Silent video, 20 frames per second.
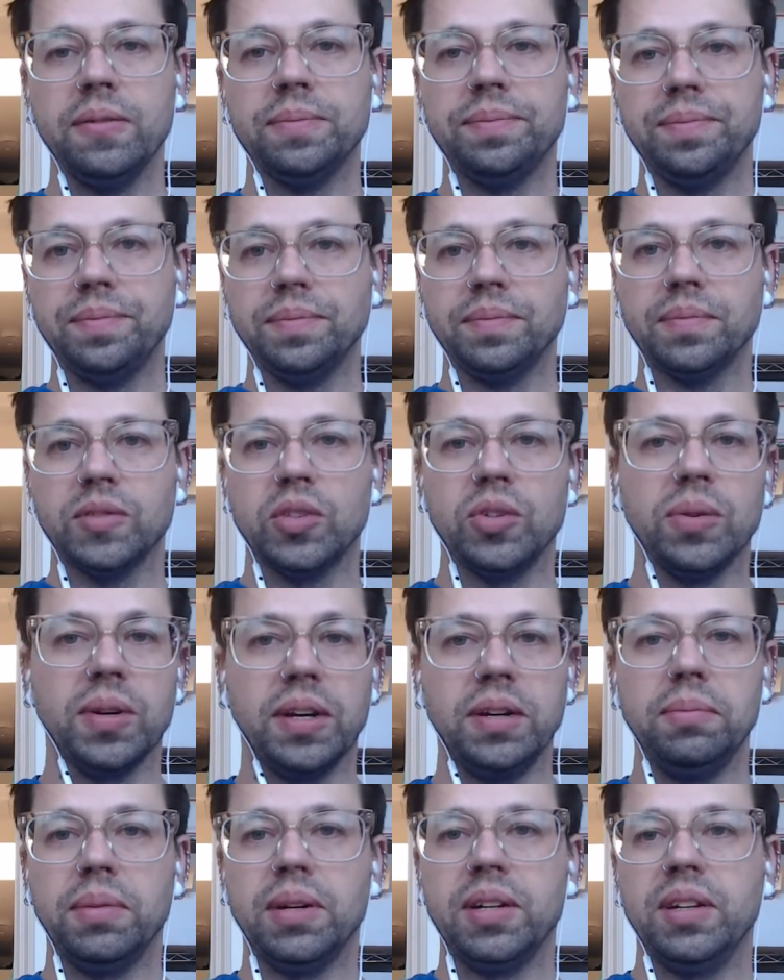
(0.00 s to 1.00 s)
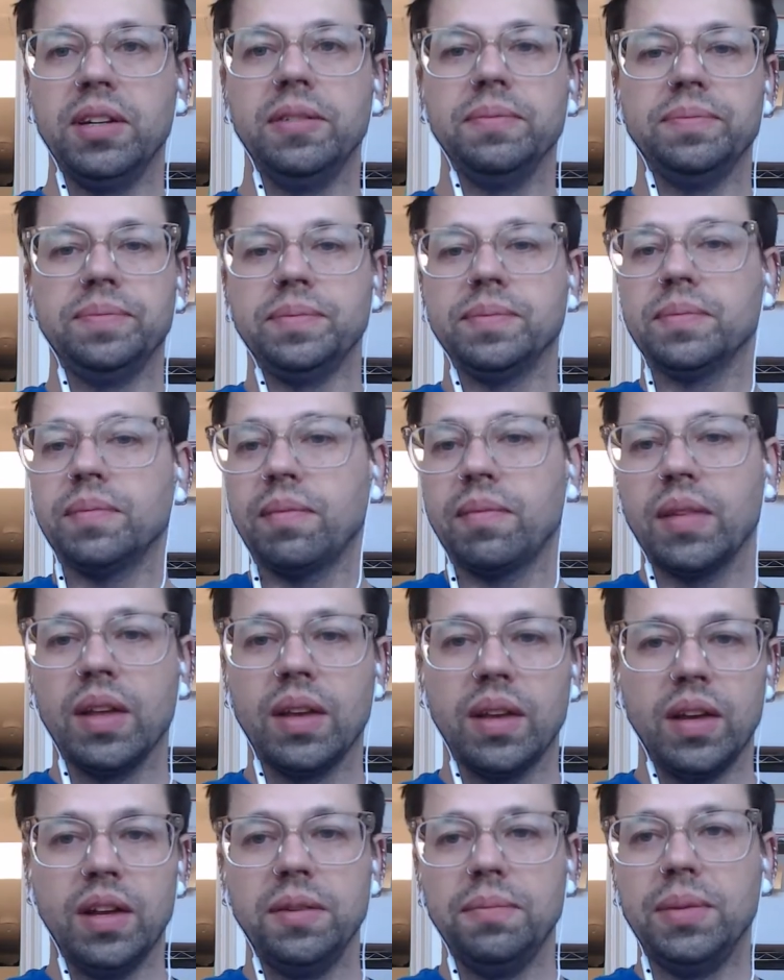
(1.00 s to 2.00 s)
So anybody
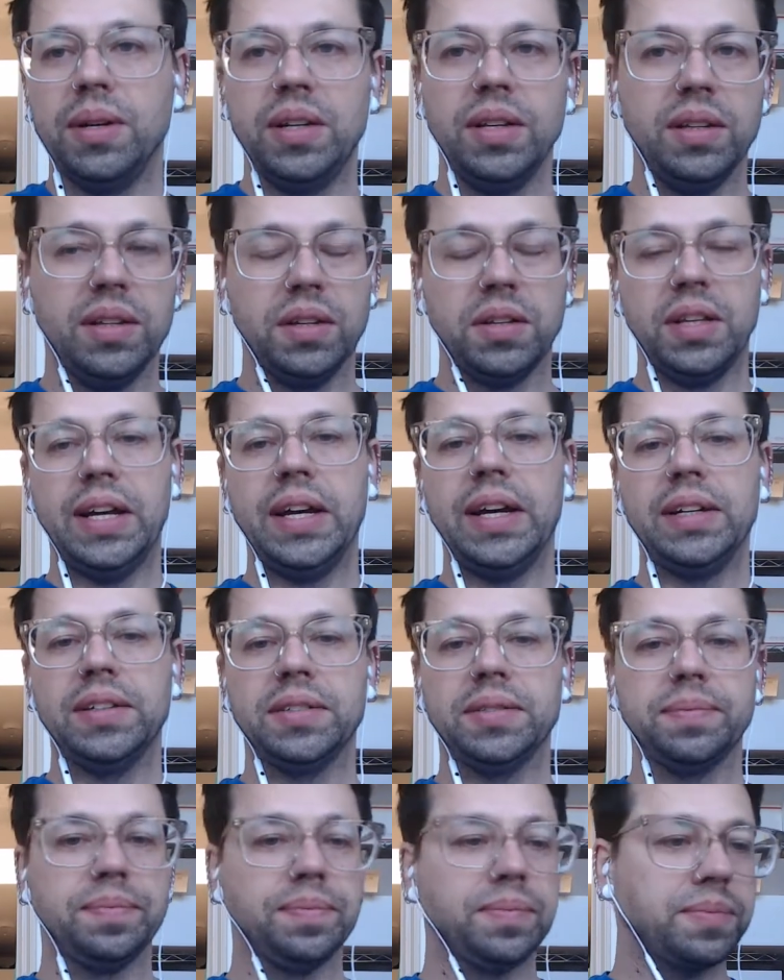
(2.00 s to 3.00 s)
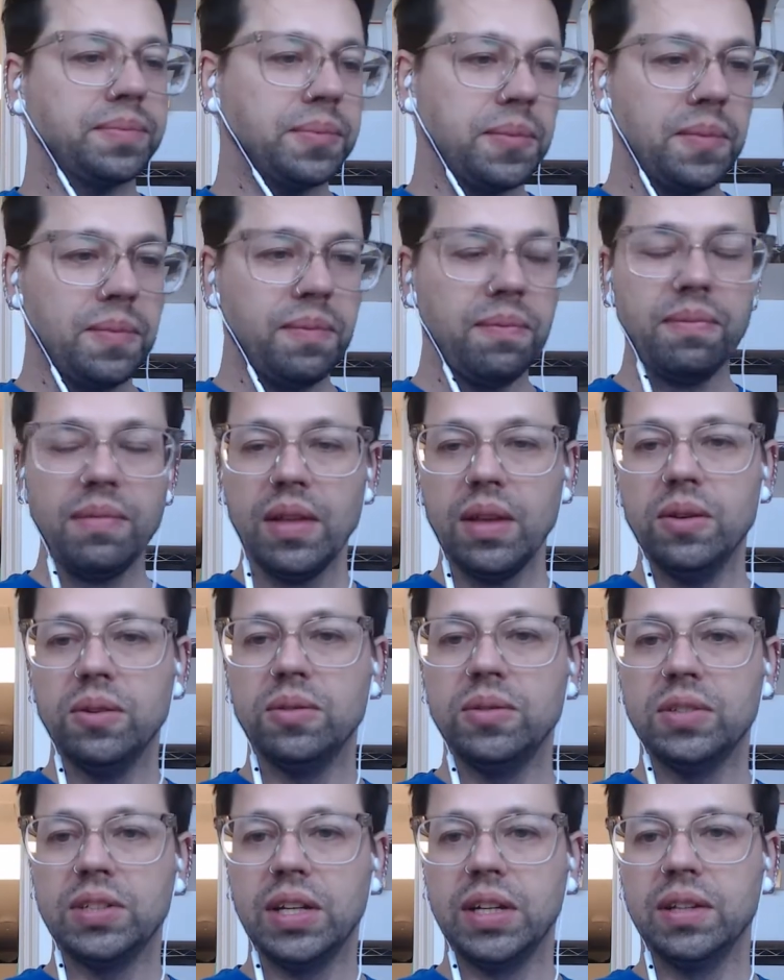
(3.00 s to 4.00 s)
in the class who's
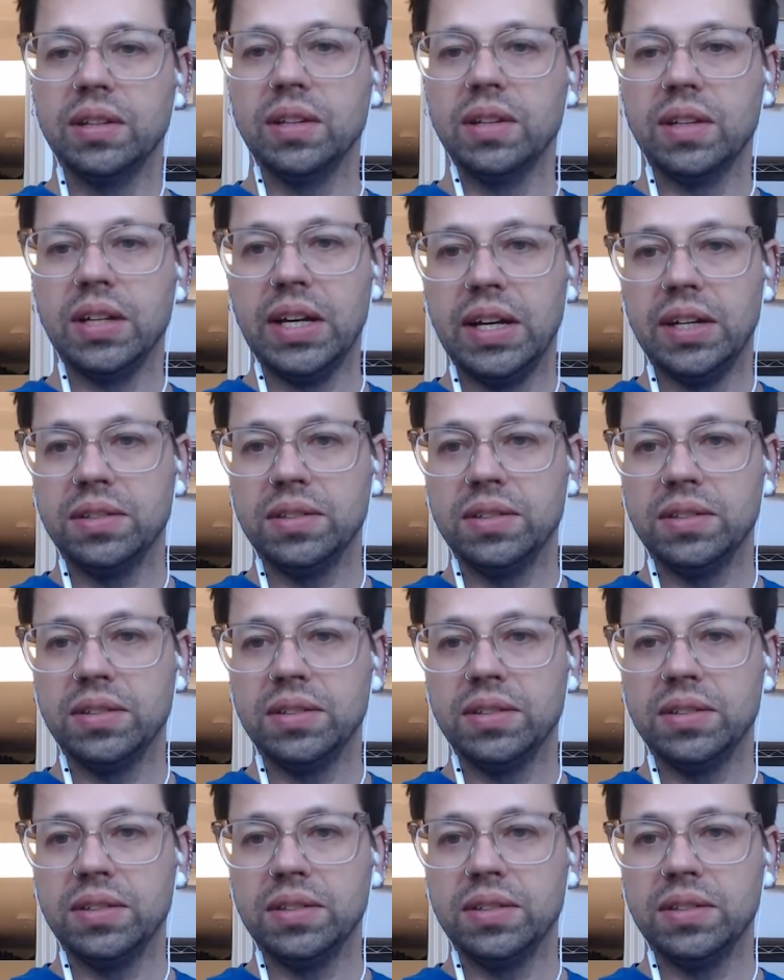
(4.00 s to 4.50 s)
taking the class,